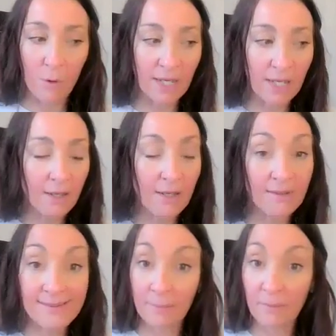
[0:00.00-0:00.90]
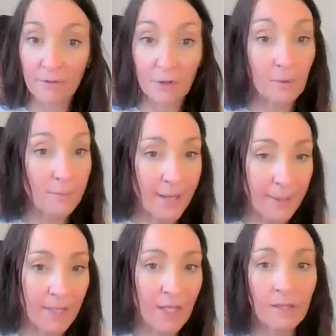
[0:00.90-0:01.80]
moment. Some of you it
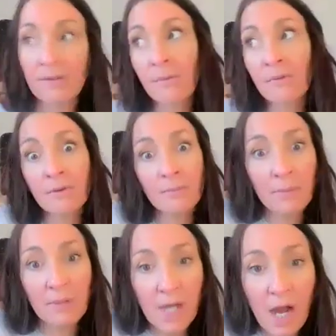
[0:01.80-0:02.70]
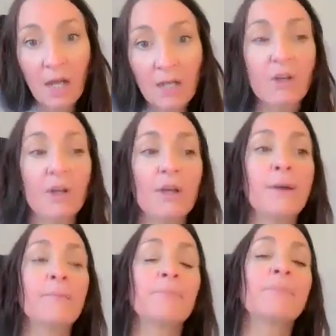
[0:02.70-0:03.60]
may be, some of you maybe not,
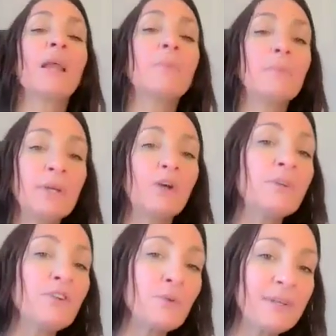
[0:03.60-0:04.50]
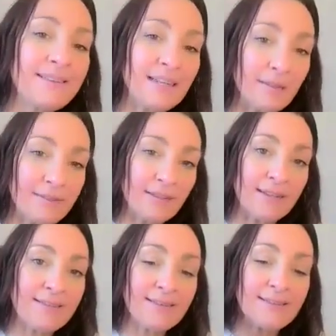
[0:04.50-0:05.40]
but be open to receive. So
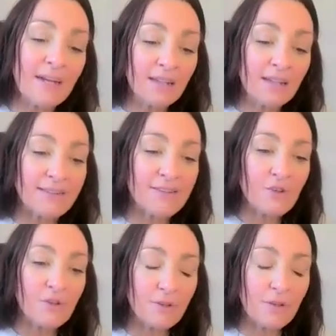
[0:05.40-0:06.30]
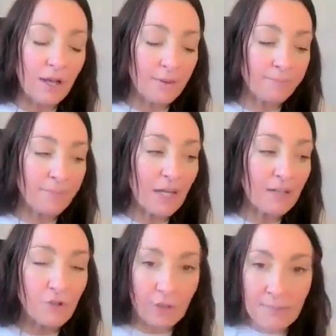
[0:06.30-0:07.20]
this is this
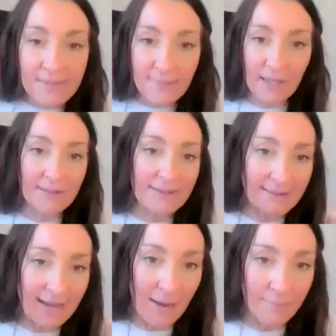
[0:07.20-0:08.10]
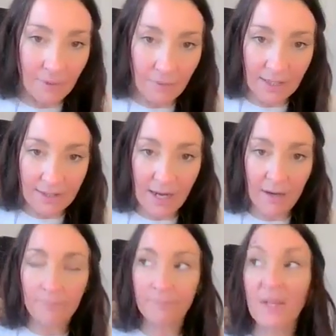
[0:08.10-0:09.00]
dream space that's happening right
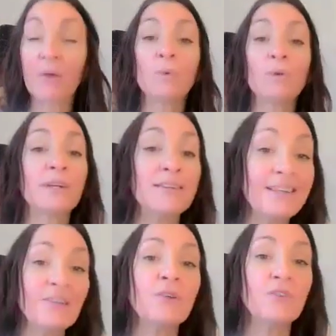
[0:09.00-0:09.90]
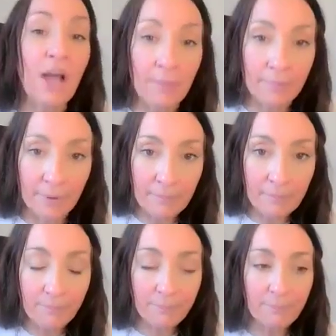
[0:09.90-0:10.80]
now and will continue to
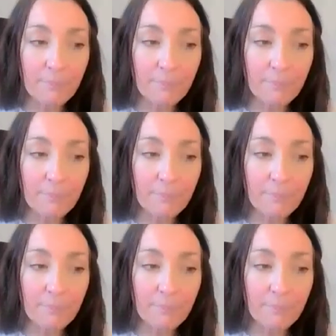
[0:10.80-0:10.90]
happen,